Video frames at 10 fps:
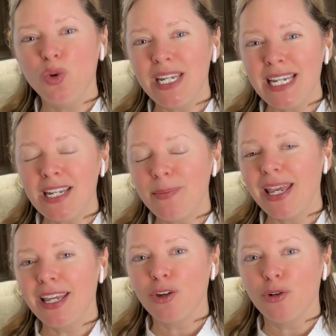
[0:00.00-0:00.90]
need to make
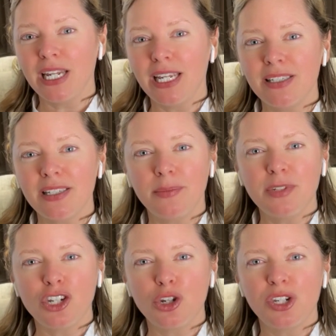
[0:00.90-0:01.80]
ingredient
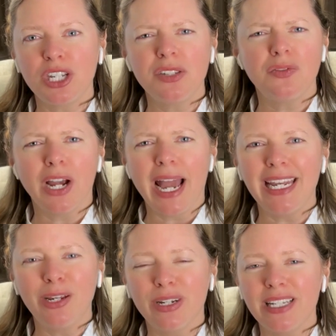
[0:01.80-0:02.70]
substitutions for
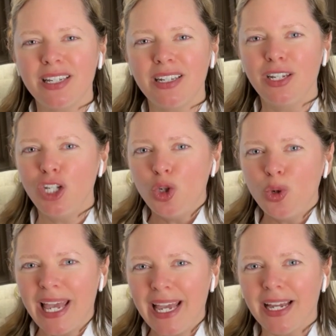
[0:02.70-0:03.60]
any reason, you
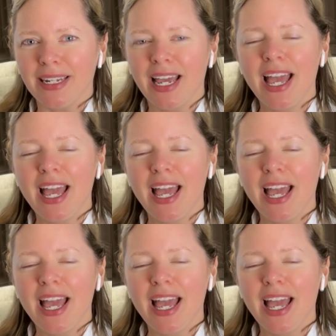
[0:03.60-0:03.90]
can.